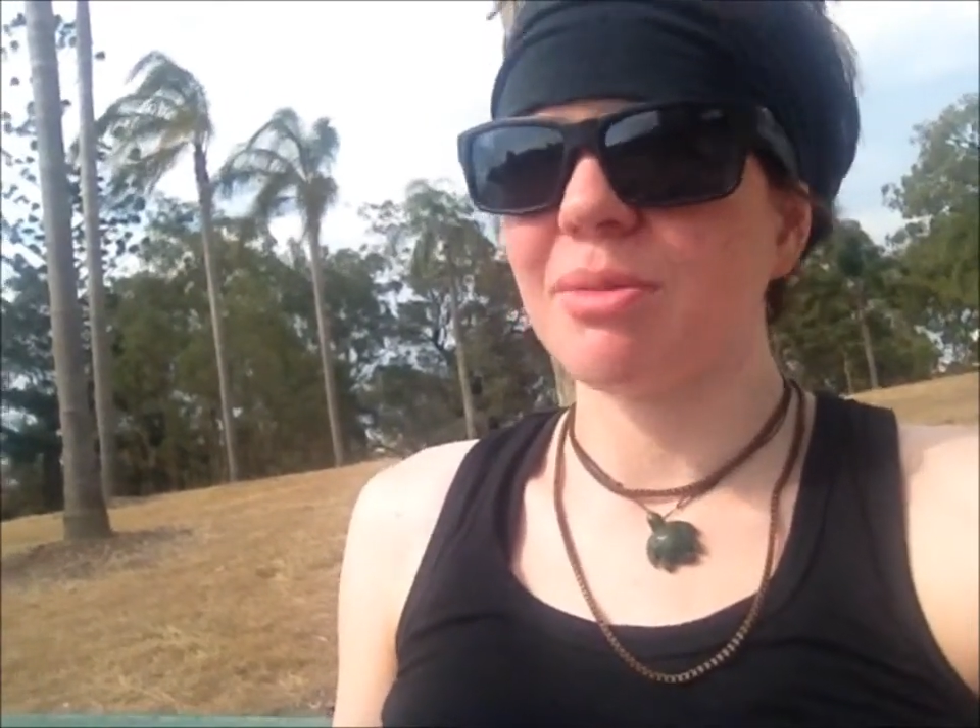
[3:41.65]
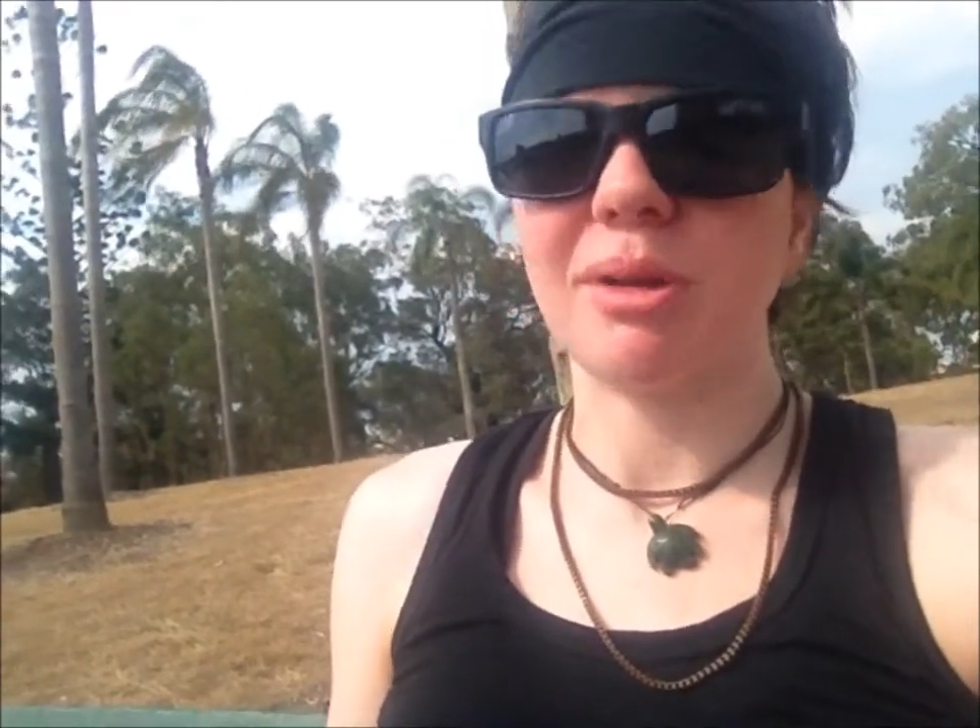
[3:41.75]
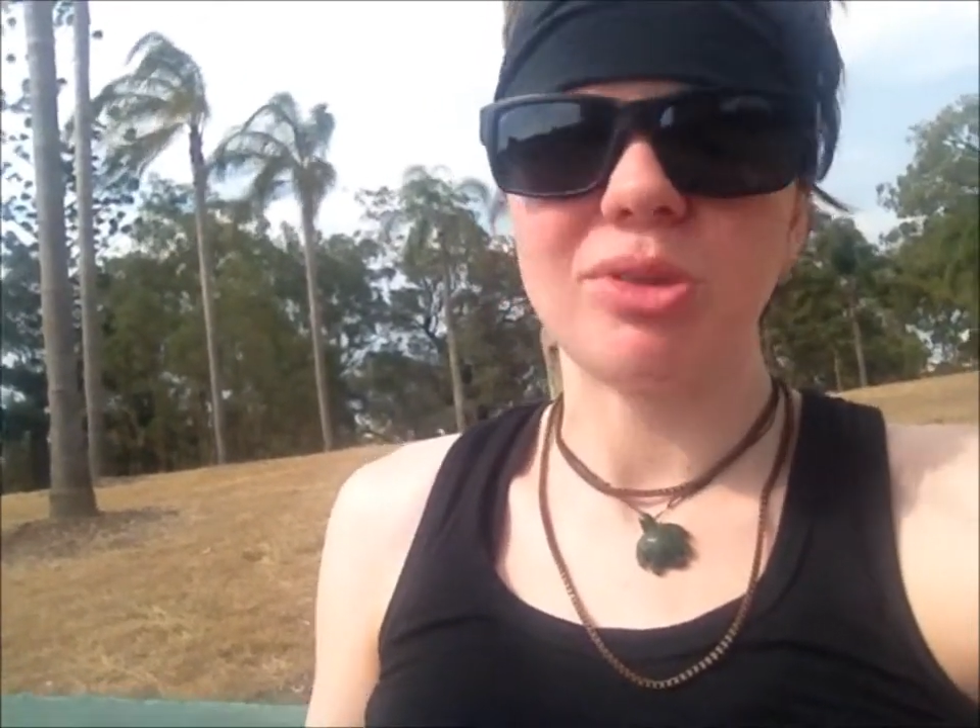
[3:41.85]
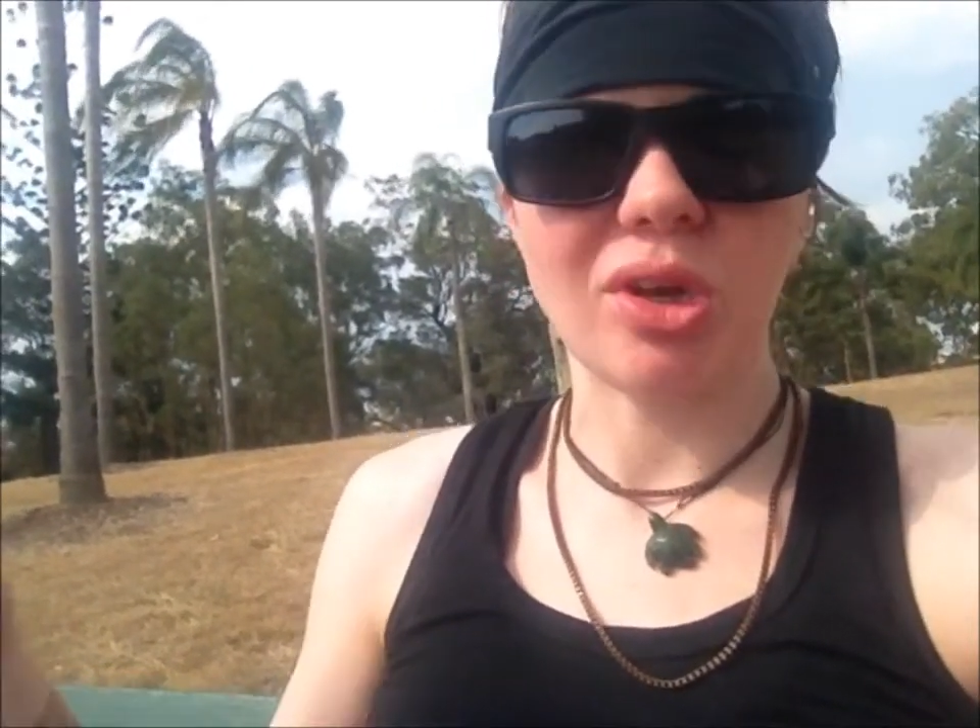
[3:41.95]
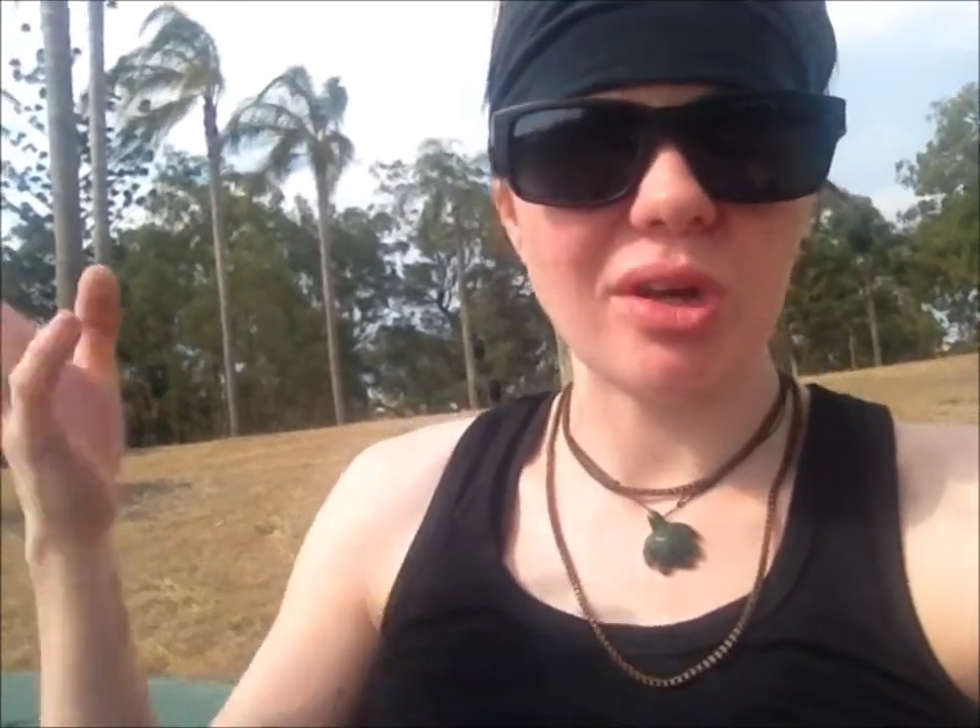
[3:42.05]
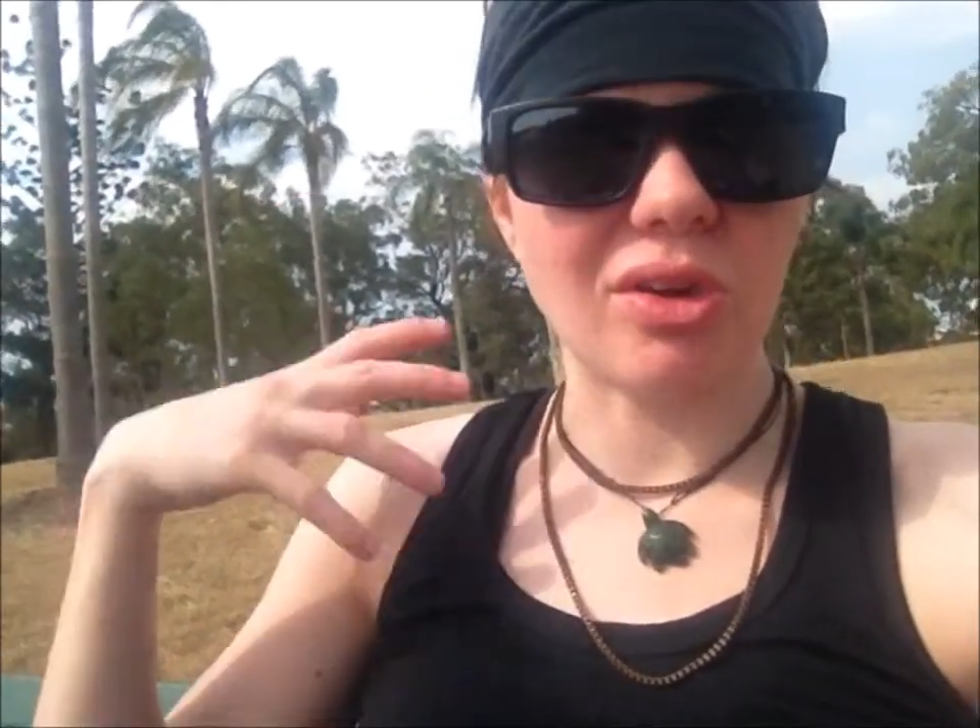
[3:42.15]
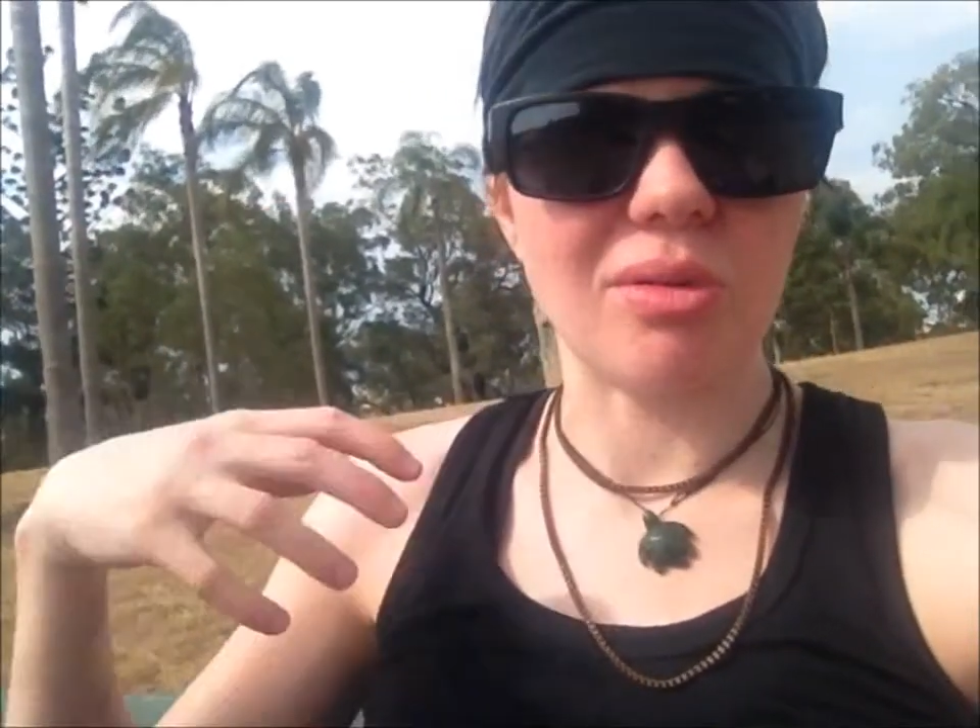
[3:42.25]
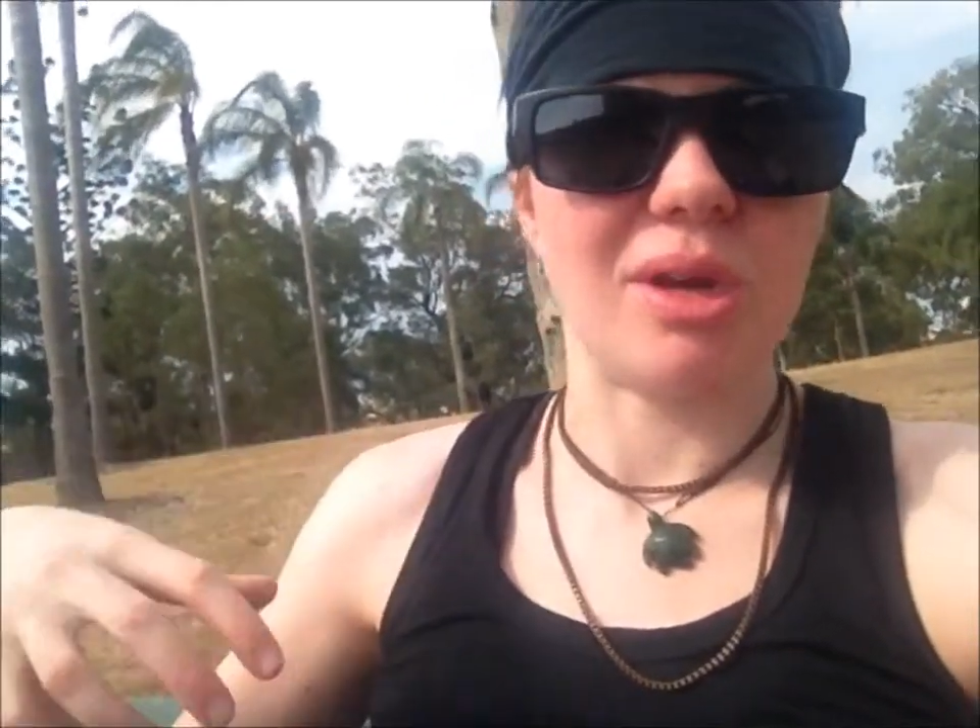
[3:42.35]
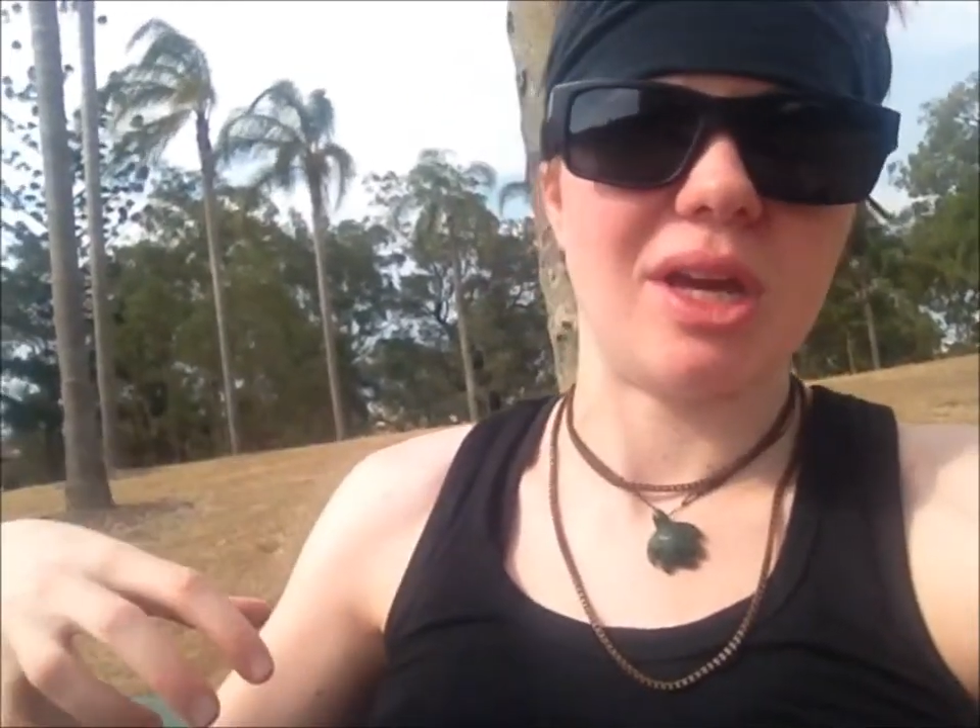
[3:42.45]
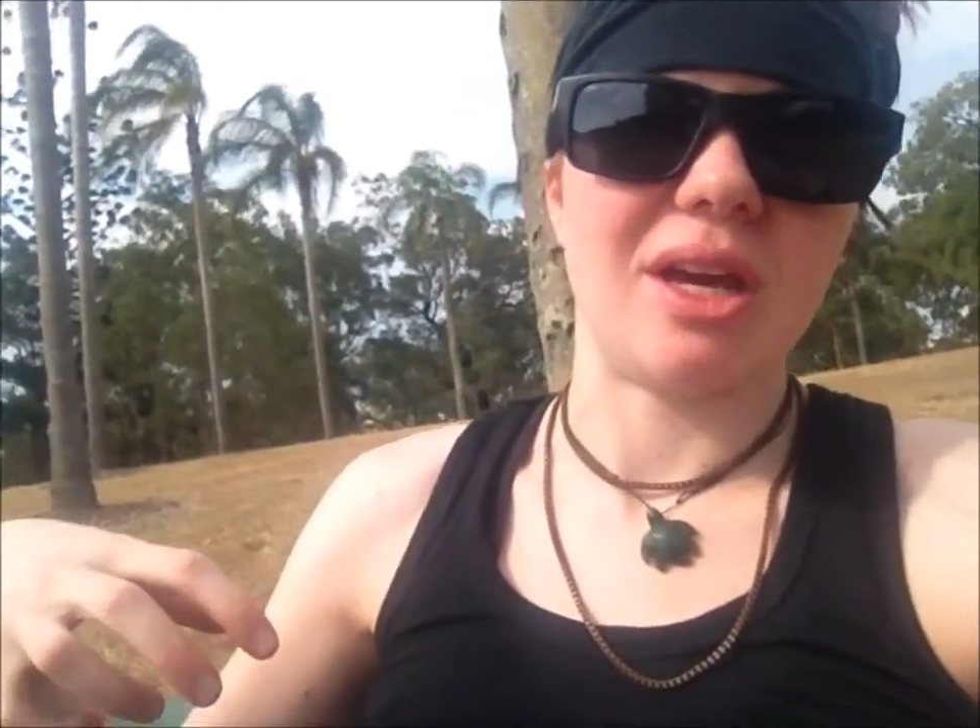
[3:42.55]
but I'm trying to grow
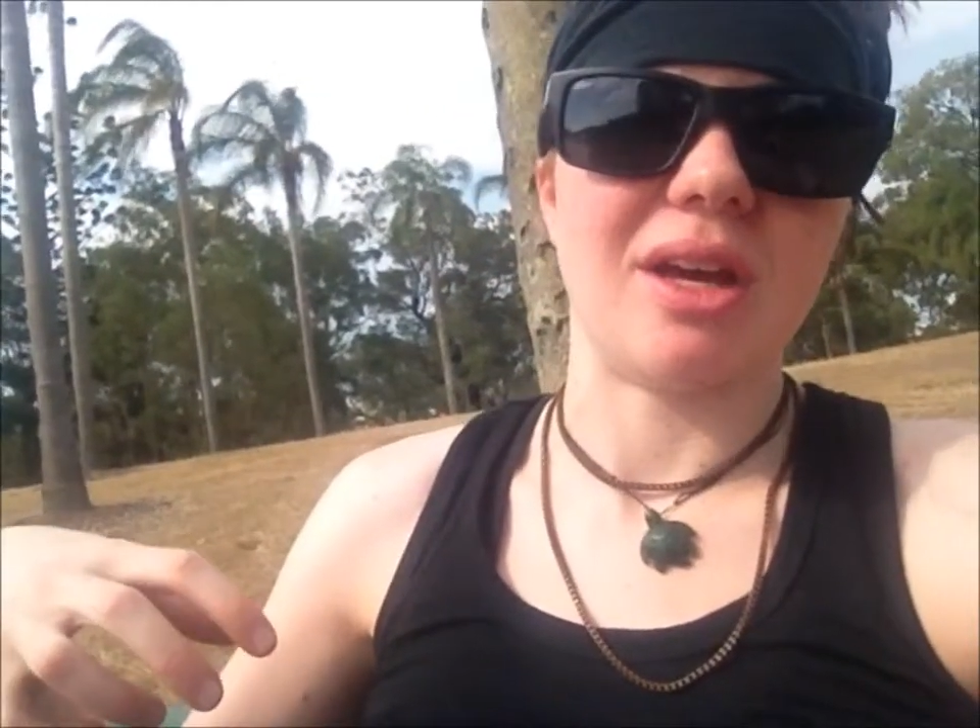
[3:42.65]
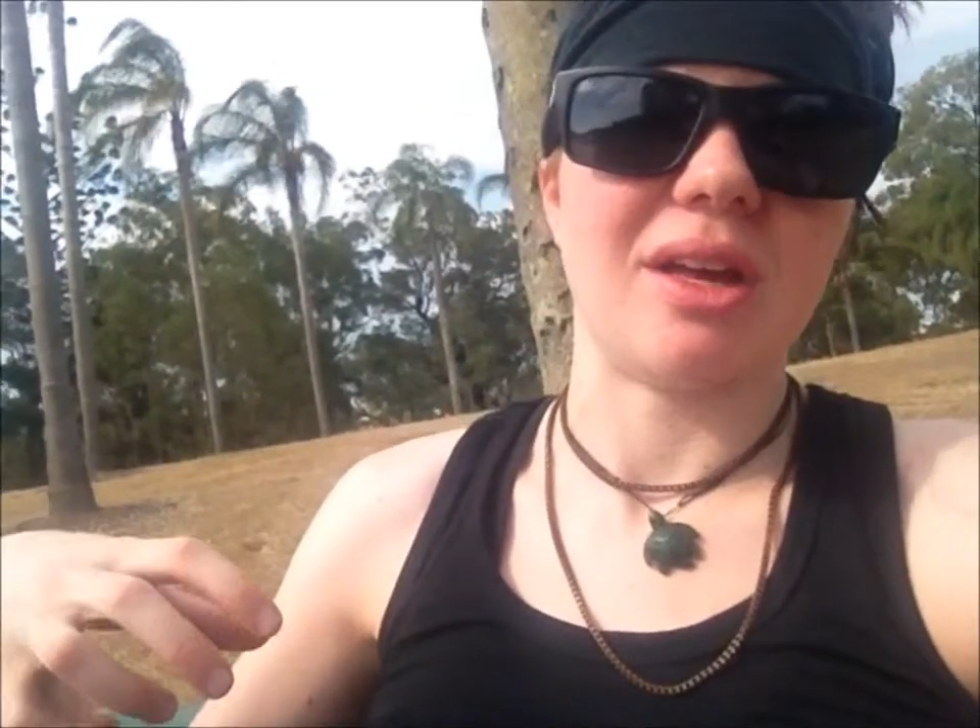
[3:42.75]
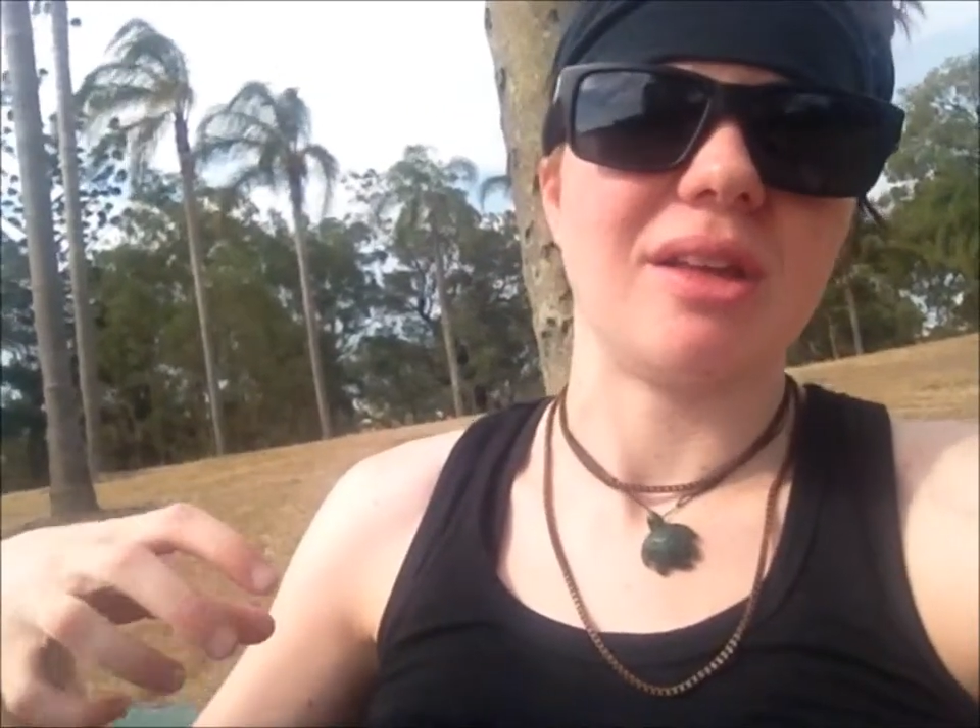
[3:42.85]
my hair